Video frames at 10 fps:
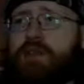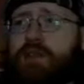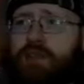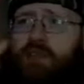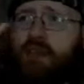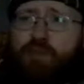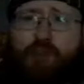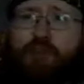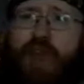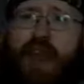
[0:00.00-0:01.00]
He just has
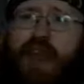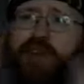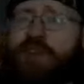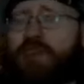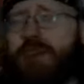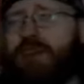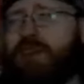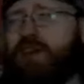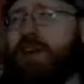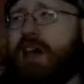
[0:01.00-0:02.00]
both hands. I'm
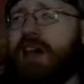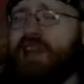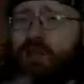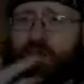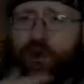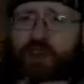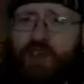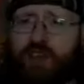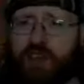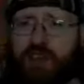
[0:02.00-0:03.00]
like... And his voice,
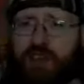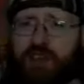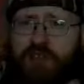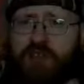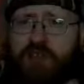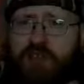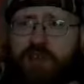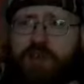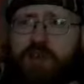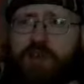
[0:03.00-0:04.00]
he has a deep
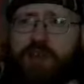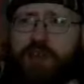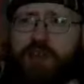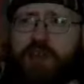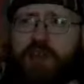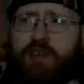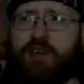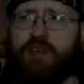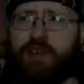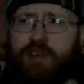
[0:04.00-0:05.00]
voice like
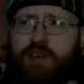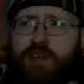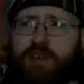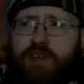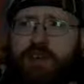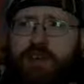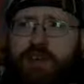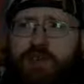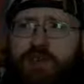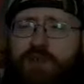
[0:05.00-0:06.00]
this.
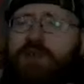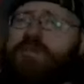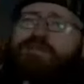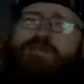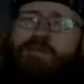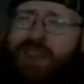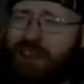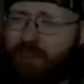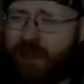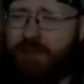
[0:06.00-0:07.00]
I'm like,
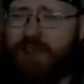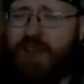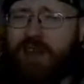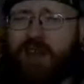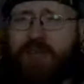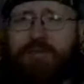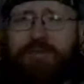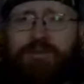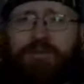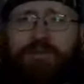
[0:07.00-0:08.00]
that's Mega Man?
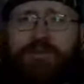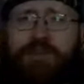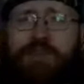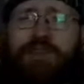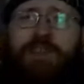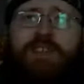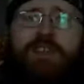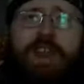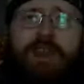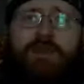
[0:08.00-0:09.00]
Sounds like the
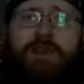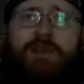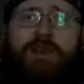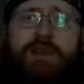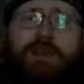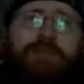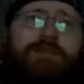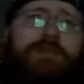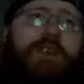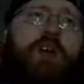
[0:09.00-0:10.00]
guy from, uh,
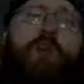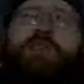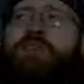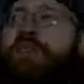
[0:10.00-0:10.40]
oh, what's his